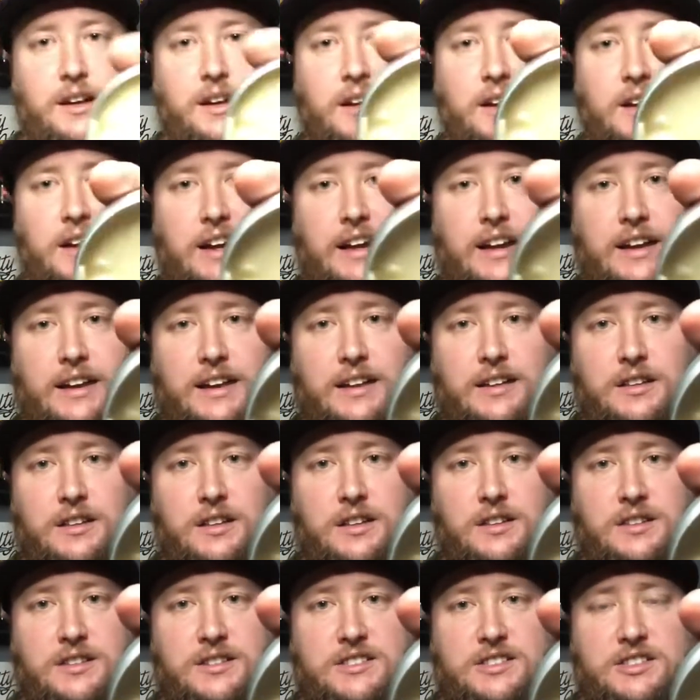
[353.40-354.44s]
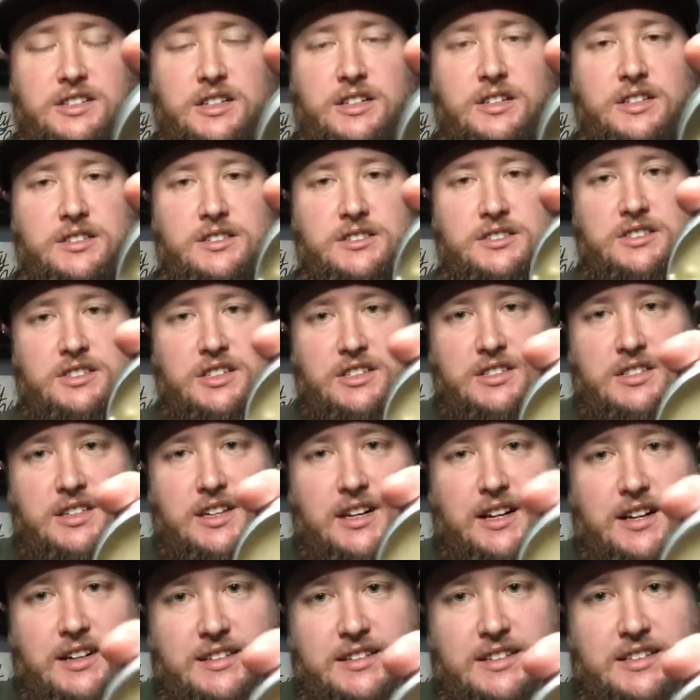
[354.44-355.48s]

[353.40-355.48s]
And it looks just like